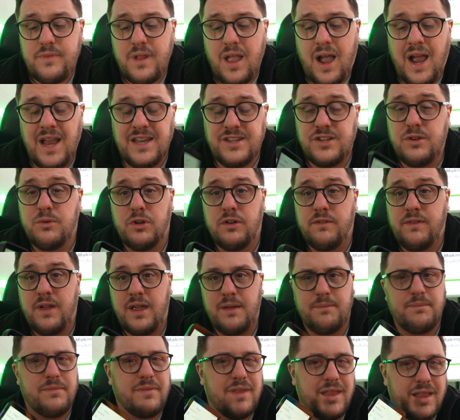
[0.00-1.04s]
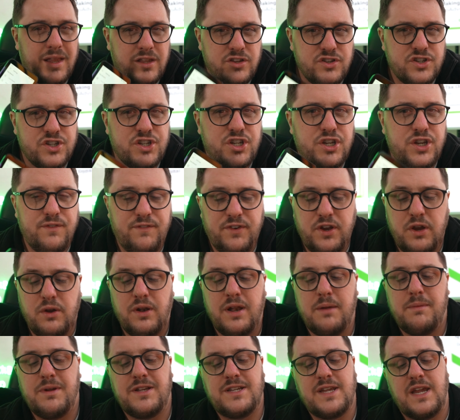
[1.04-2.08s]
I do love it. A few
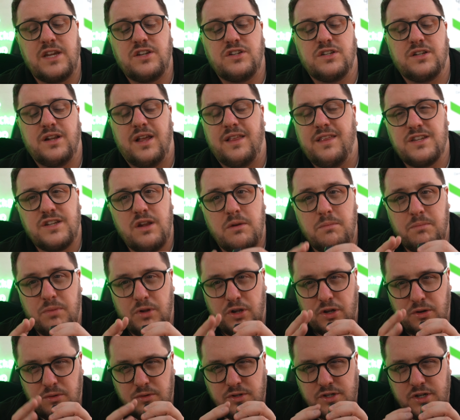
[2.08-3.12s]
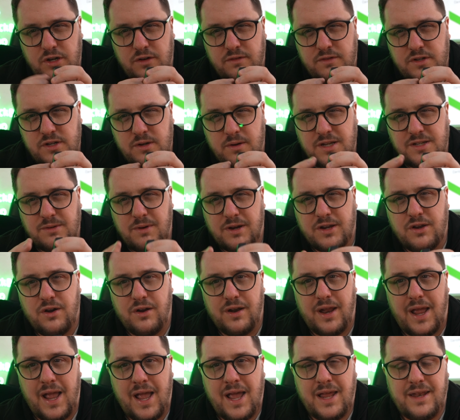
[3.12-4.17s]
limitations, like there's no Bluetooth to it, so I
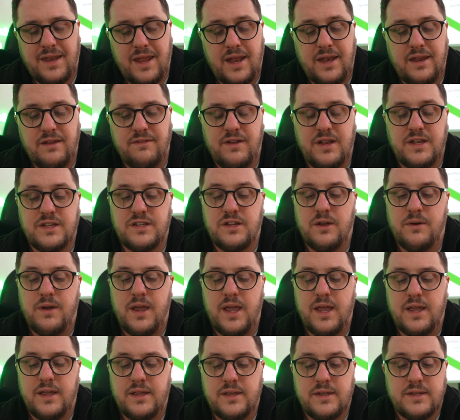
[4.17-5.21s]
can't add anything to it.